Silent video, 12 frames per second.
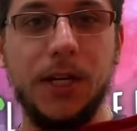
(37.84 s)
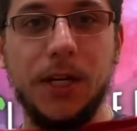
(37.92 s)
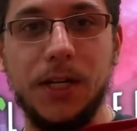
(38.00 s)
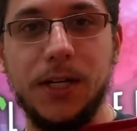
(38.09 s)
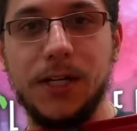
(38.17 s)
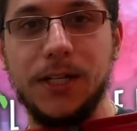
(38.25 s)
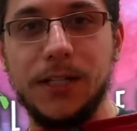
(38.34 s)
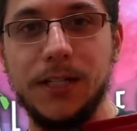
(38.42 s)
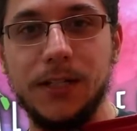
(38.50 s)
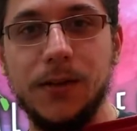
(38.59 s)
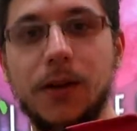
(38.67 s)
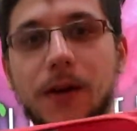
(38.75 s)
and the
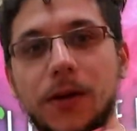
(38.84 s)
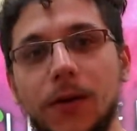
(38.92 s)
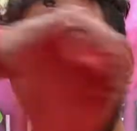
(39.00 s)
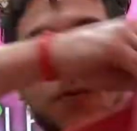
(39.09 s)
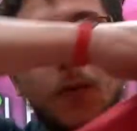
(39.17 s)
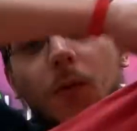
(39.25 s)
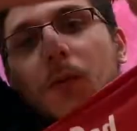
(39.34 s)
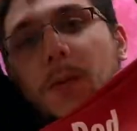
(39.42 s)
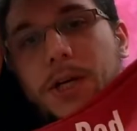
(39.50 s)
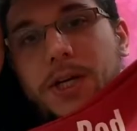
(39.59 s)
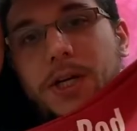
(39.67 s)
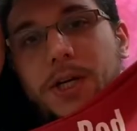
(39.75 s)
wifey, because I forgot to
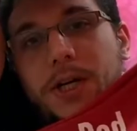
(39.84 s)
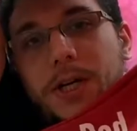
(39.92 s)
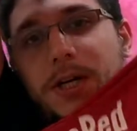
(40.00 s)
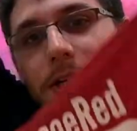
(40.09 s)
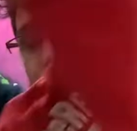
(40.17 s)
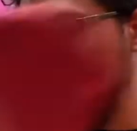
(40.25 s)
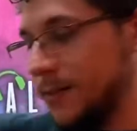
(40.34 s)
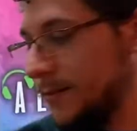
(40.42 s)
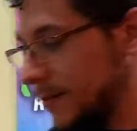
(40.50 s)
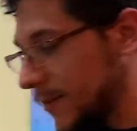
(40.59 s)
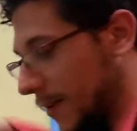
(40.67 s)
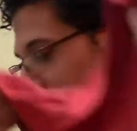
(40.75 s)
give you them at the Christmas
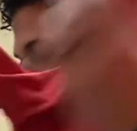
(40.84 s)
party.